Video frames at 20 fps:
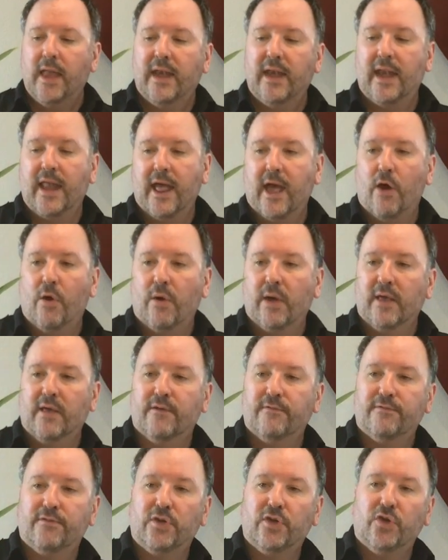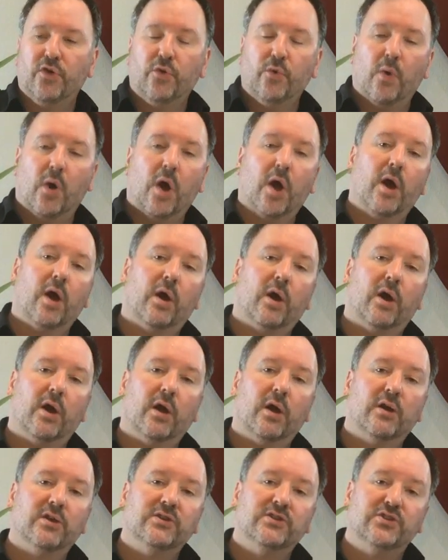Now, if you
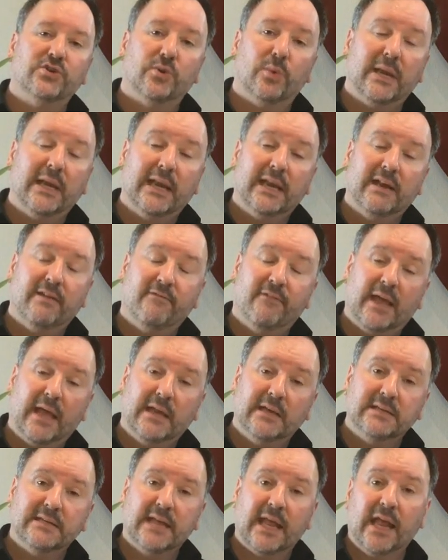are doing an event